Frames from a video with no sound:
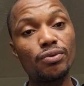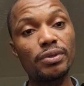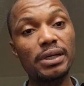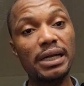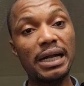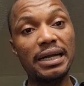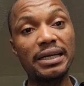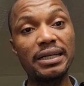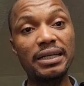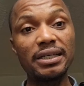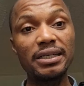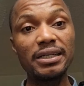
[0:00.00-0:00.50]

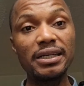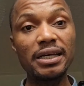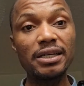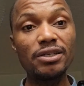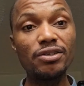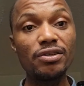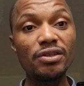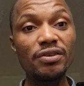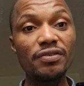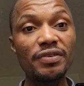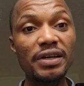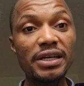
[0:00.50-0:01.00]
Canadian
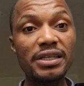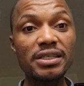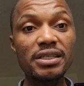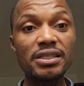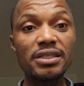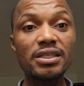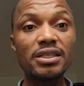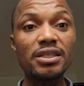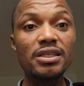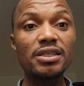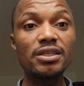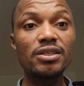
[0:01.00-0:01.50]

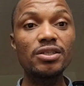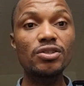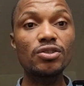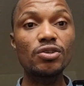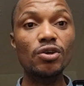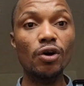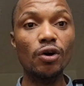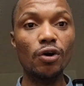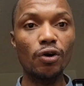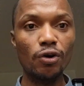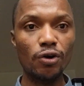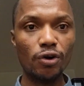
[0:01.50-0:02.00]
universities
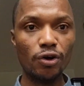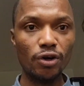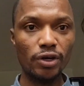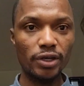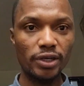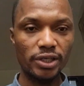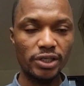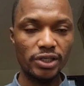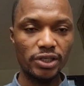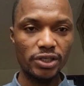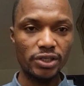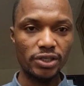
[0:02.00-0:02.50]
or
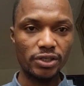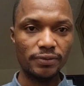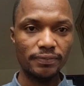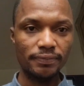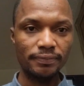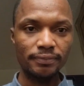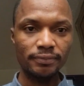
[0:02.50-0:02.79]
colleges.